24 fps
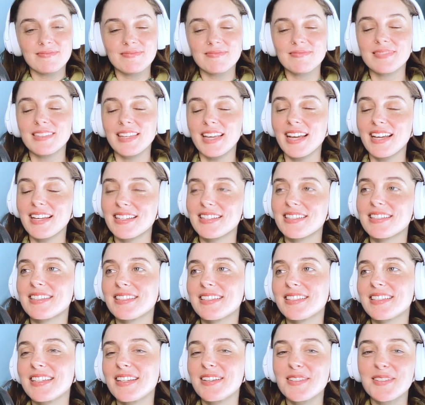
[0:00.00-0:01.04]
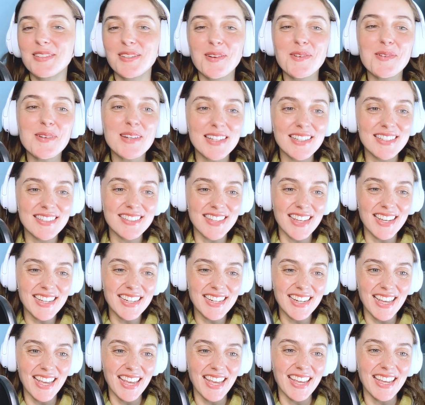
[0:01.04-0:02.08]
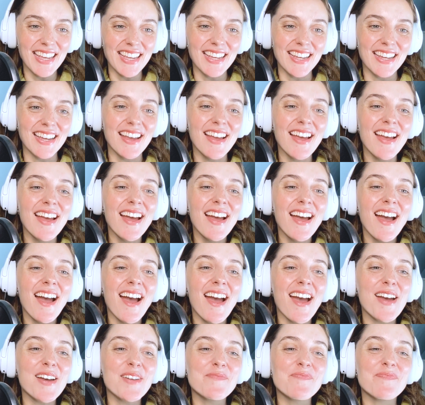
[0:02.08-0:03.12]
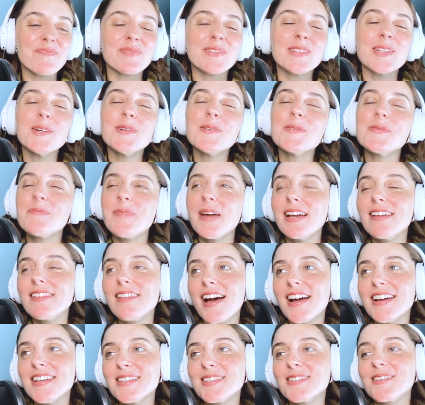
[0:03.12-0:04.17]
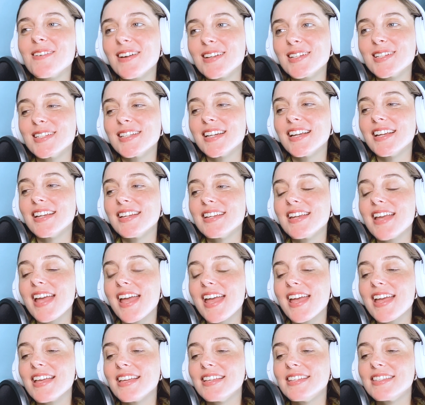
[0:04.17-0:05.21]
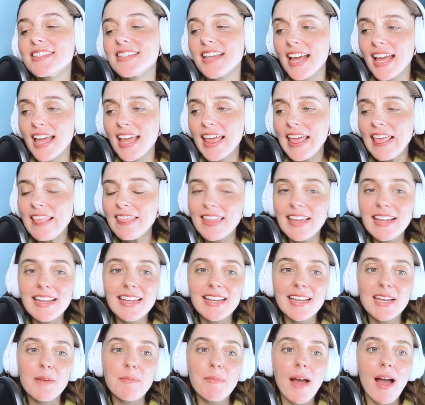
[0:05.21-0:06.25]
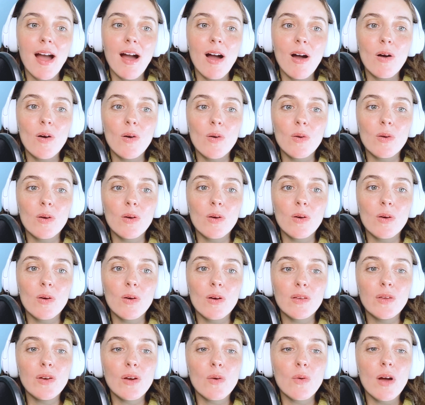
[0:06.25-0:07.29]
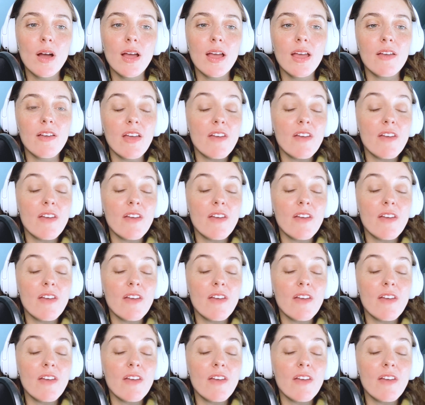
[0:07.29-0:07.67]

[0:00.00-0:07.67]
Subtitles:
Yes, so exciting. So my last question is thinking about, if a